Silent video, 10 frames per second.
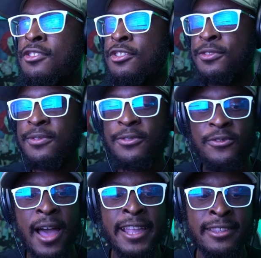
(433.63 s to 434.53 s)
just
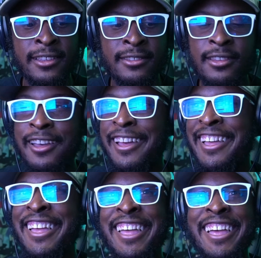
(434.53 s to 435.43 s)
find this
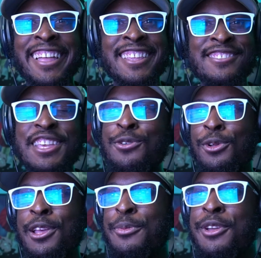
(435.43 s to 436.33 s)
this
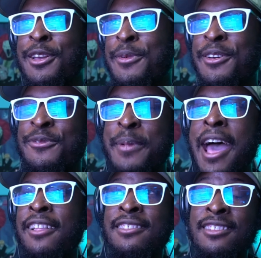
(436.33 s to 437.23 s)
equilibrium of
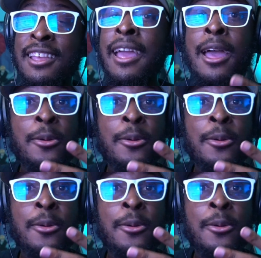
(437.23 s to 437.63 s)
balancing.